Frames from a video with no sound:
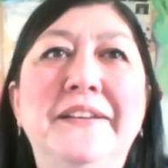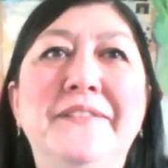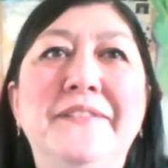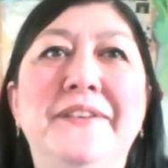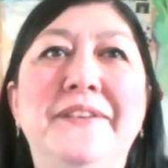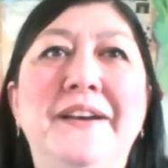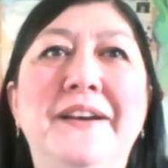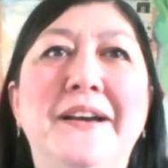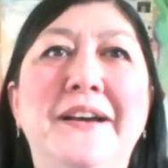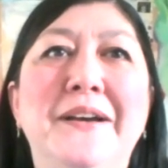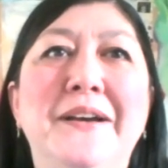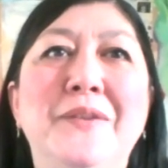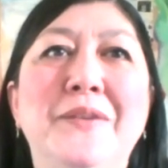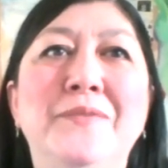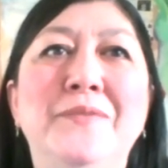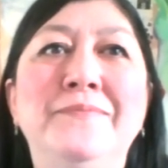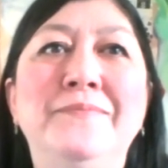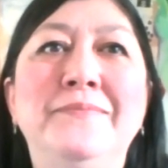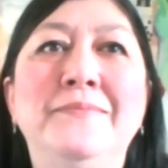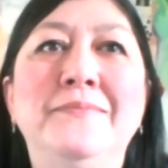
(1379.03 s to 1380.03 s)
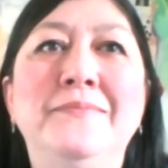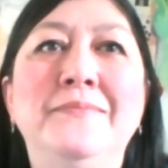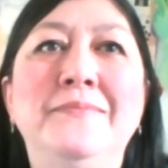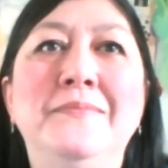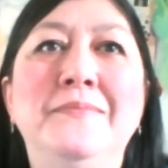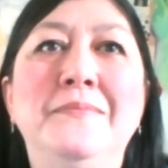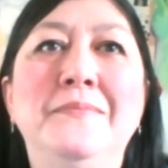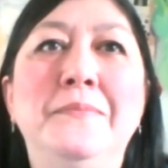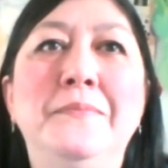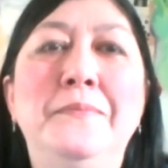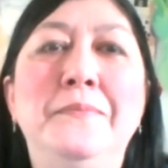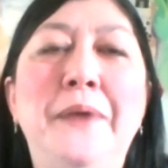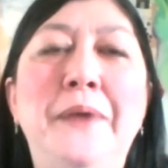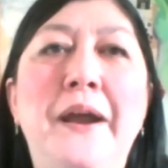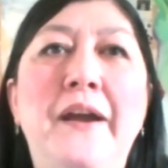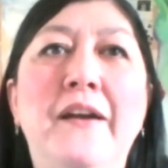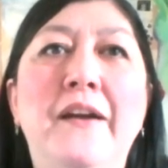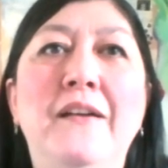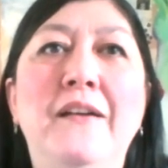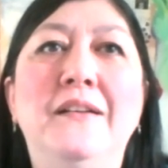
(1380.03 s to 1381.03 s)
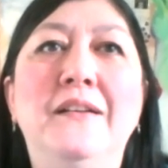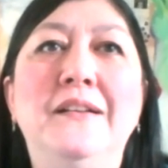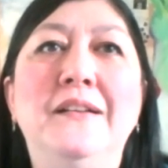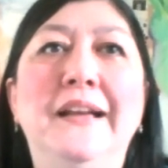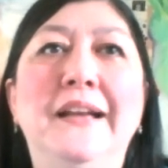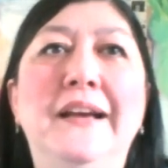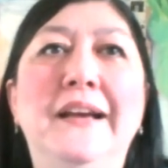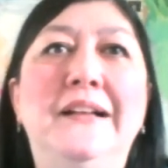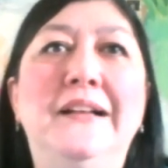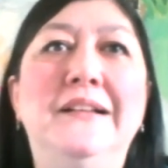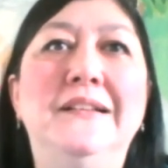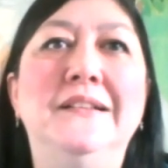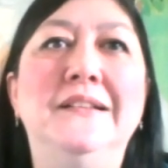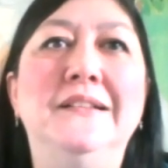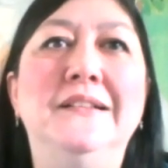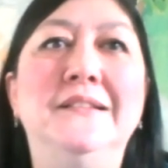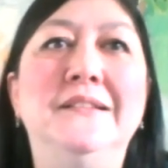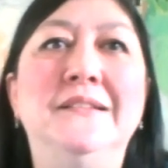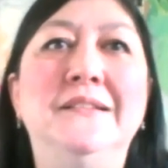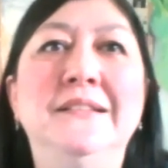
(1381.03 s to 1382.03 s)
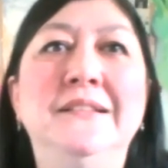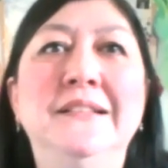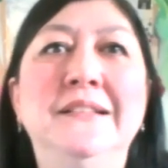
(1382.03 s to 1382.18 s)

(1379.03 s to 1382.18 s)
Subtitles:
of a parallel